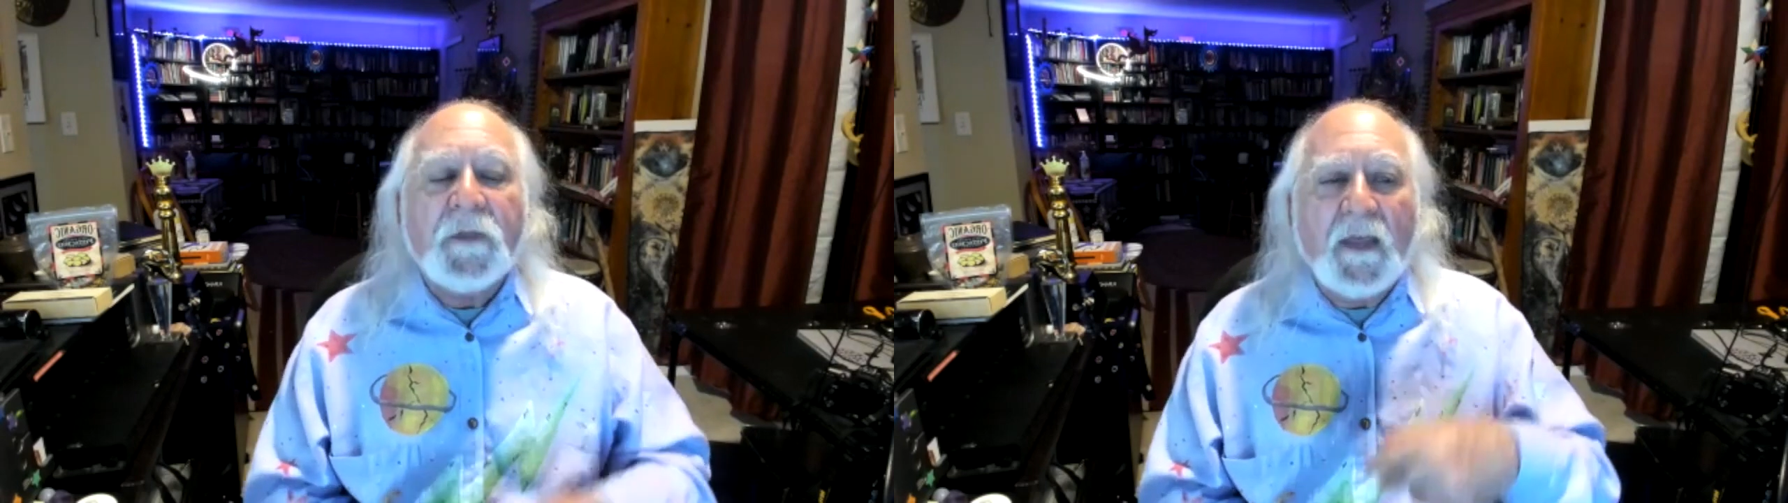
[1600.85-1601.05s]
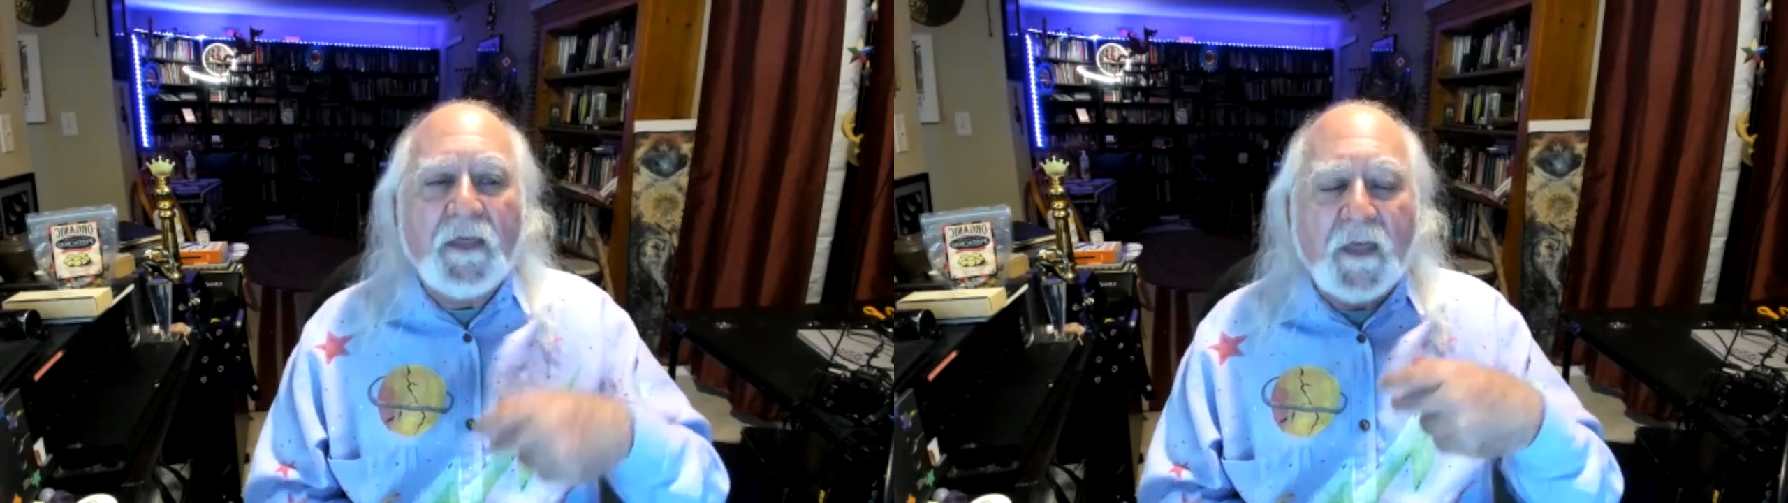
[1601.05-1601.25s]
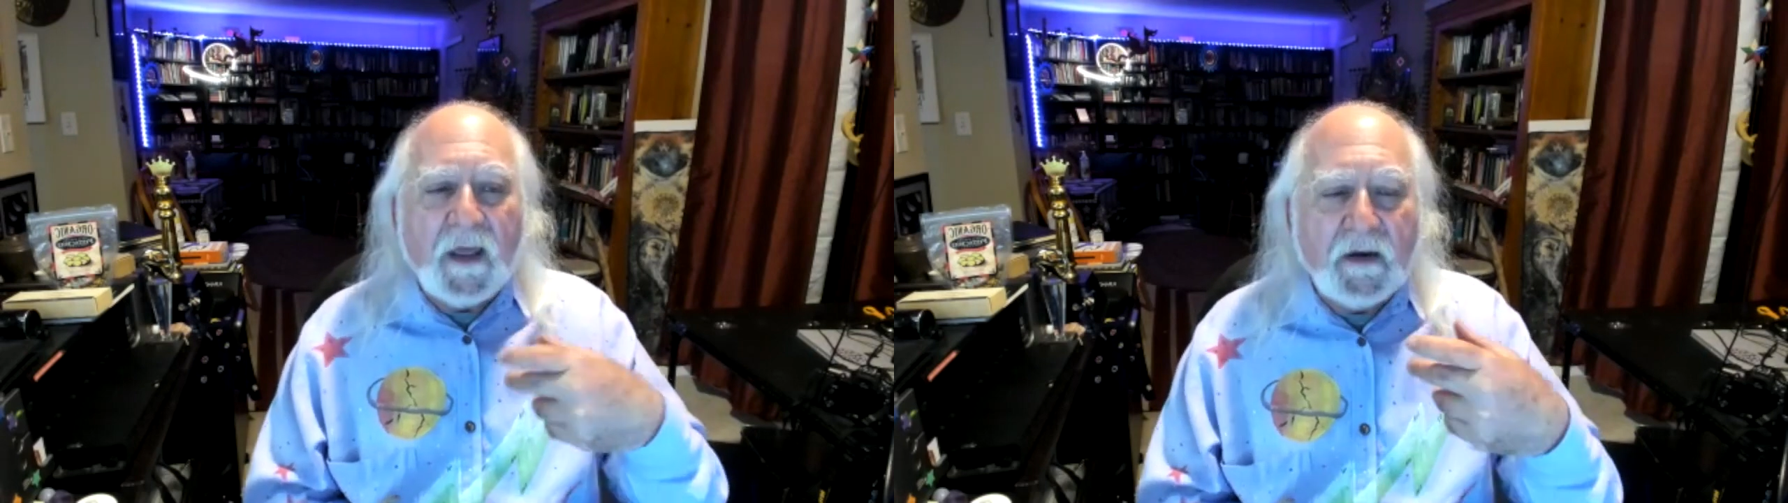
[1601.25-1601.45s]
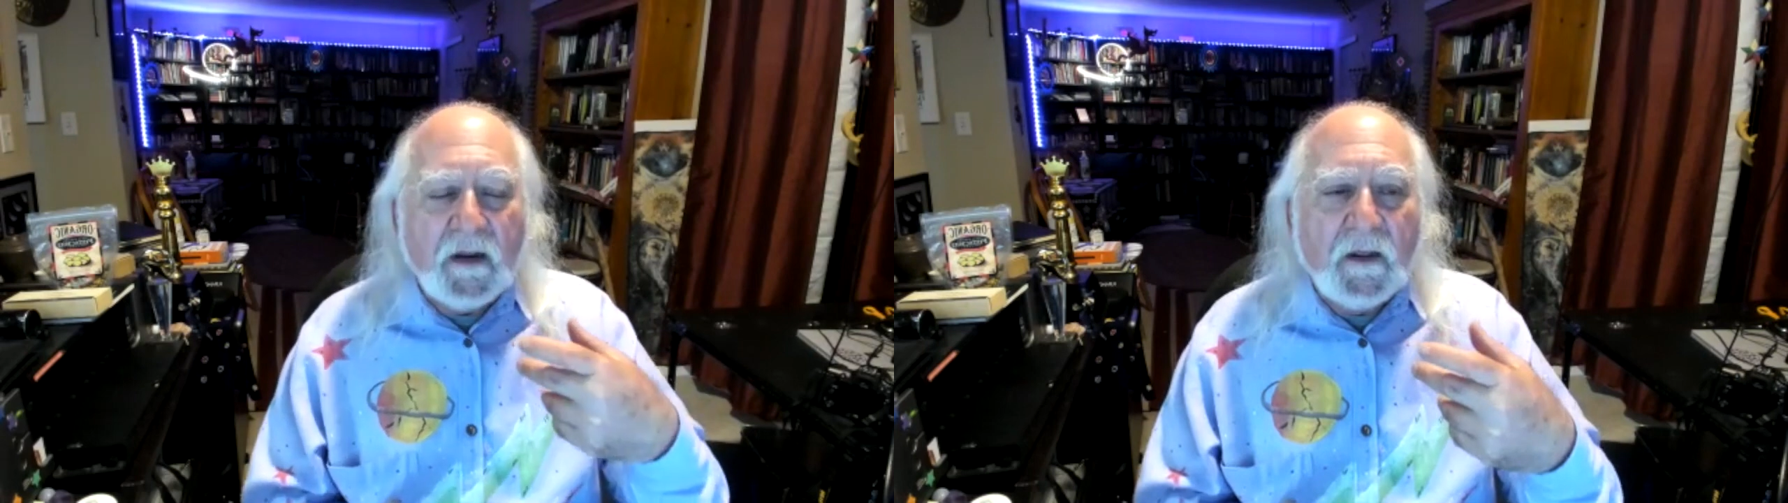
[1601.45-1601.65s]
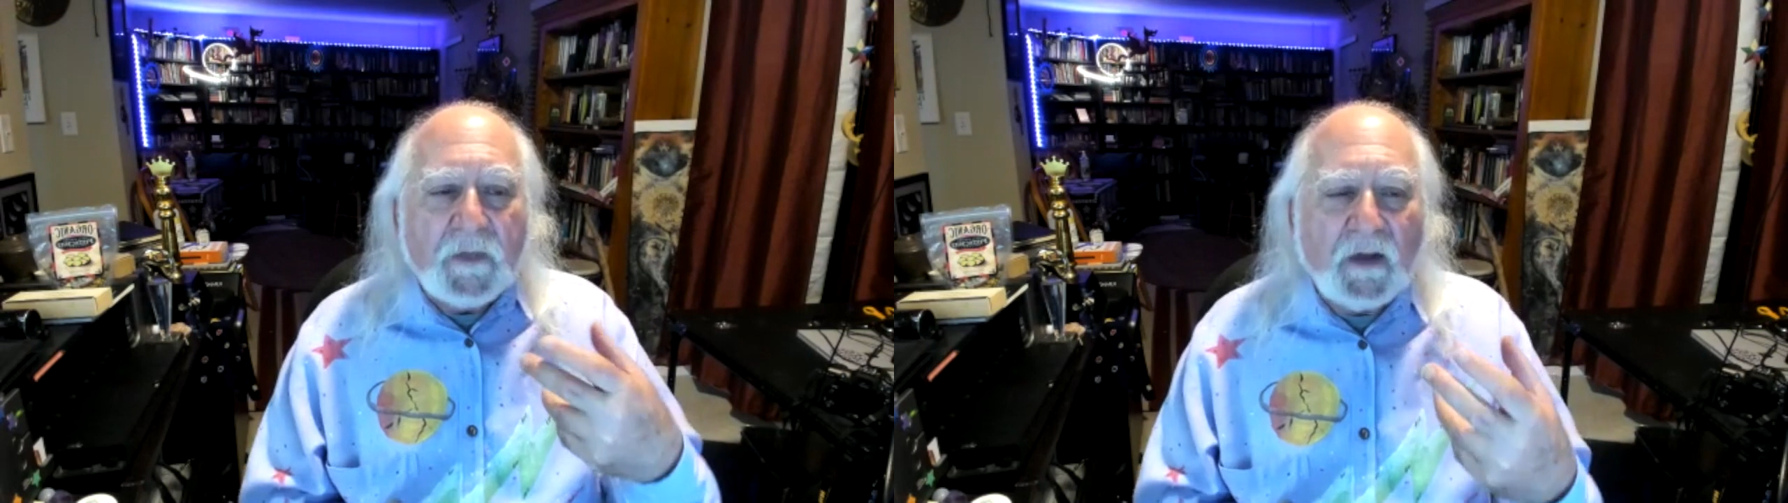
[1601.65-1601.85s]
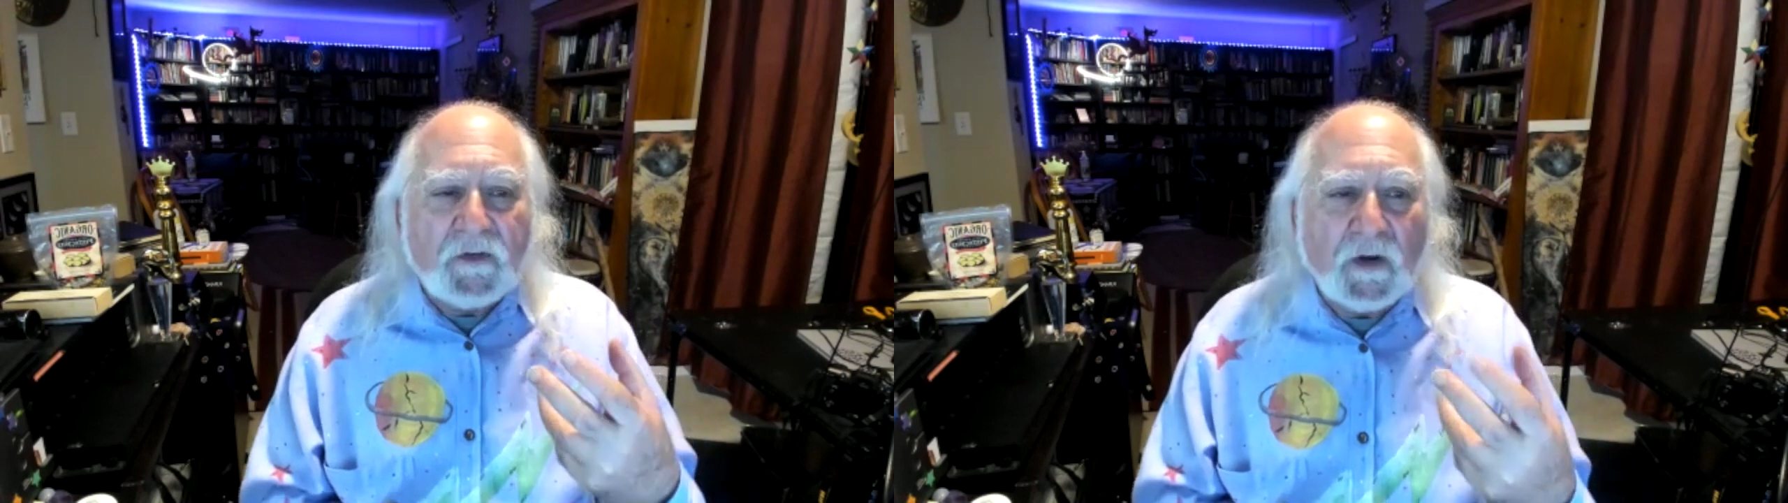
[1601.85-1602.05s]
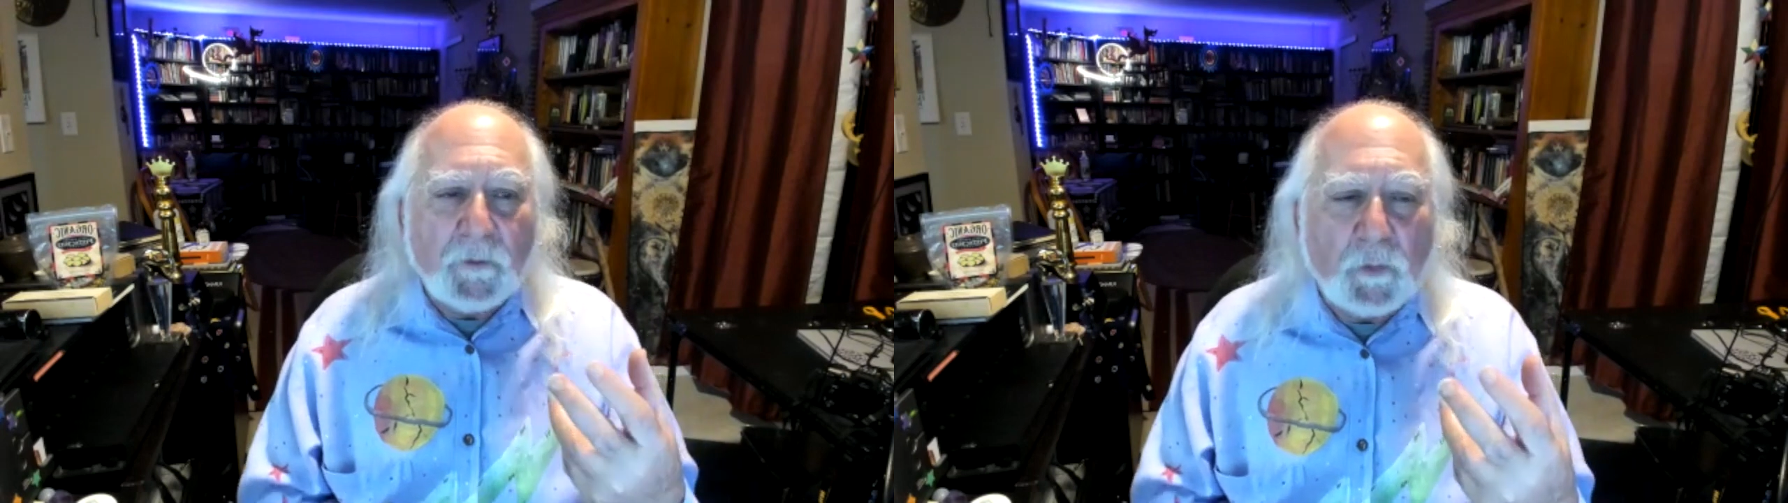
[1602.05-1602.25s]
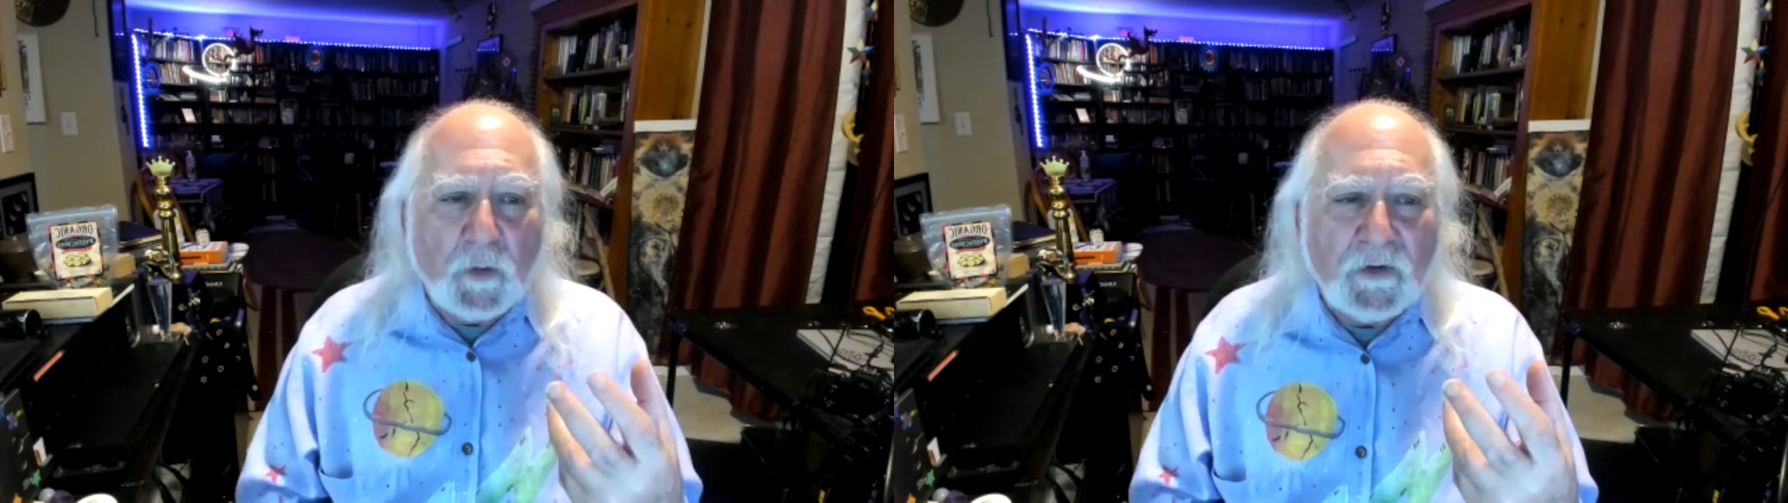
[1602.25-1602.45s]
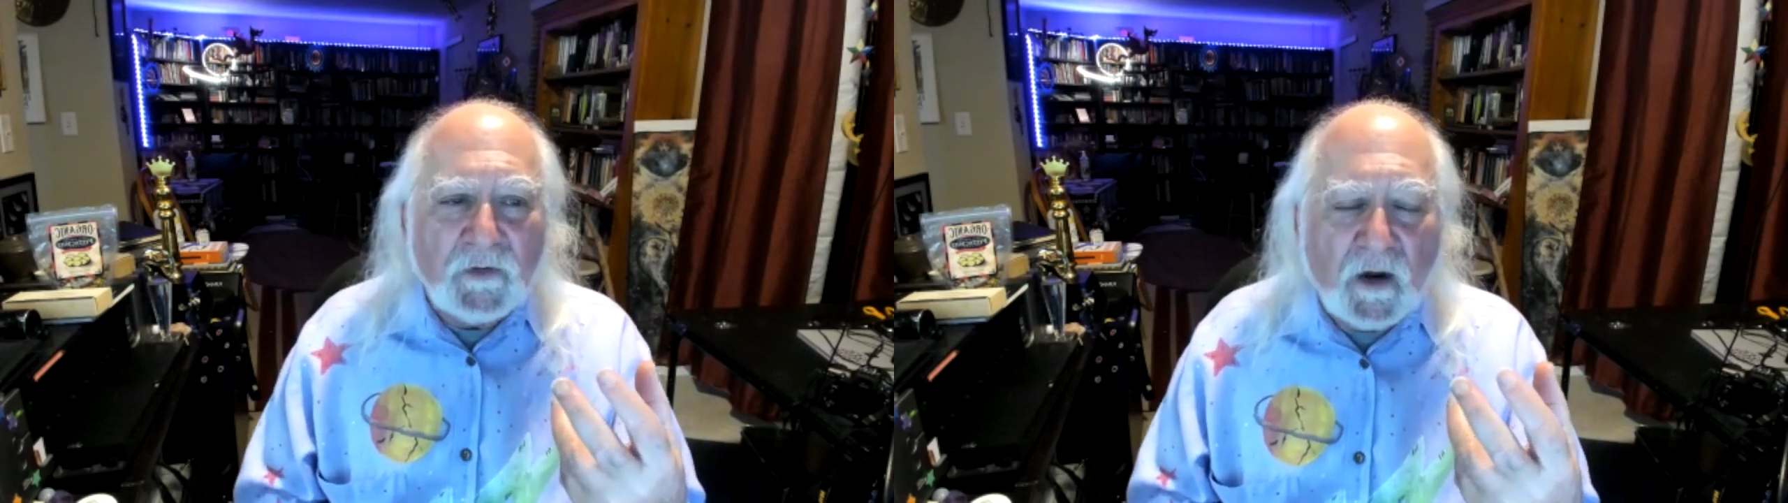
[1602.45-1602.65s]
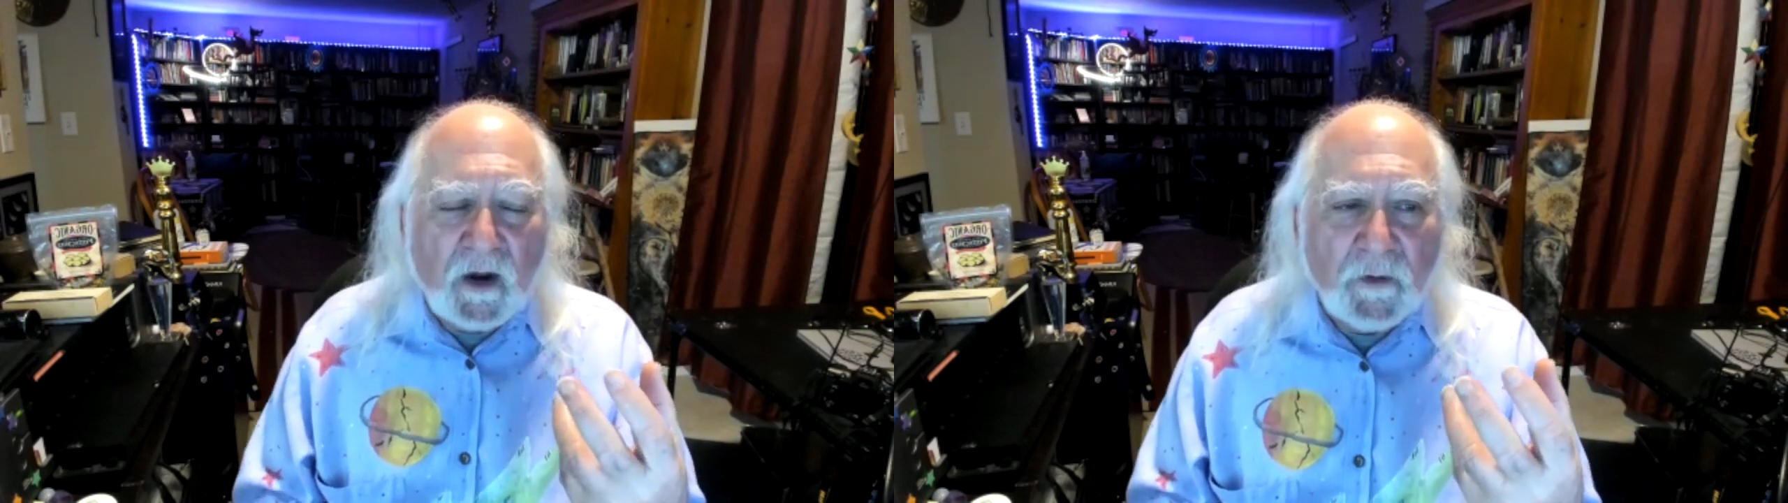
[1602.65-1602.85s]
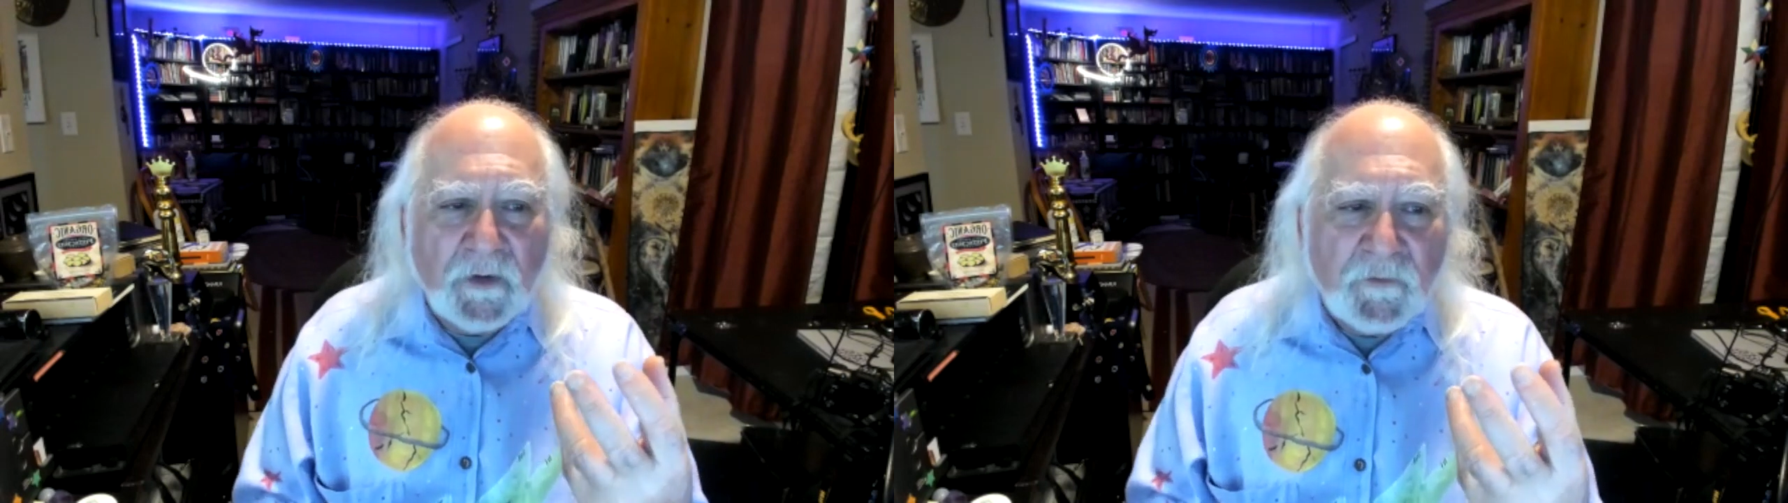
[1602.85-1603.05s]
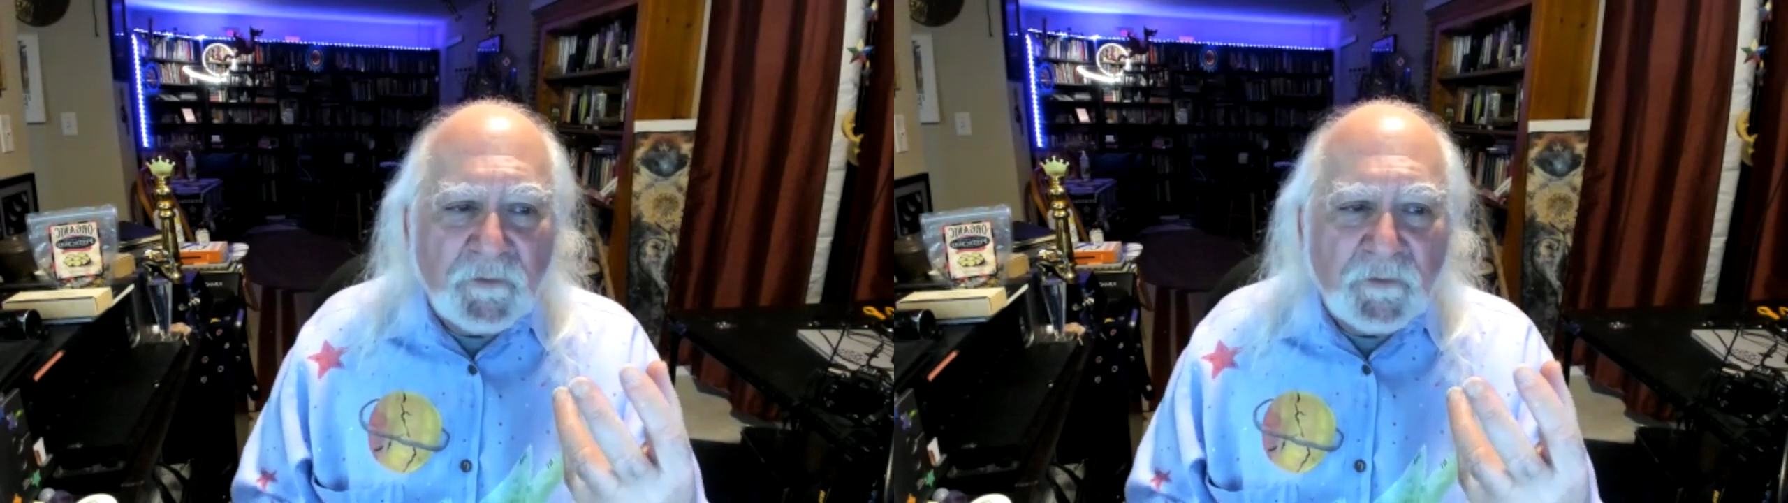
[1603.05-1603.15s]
and then at some point in time,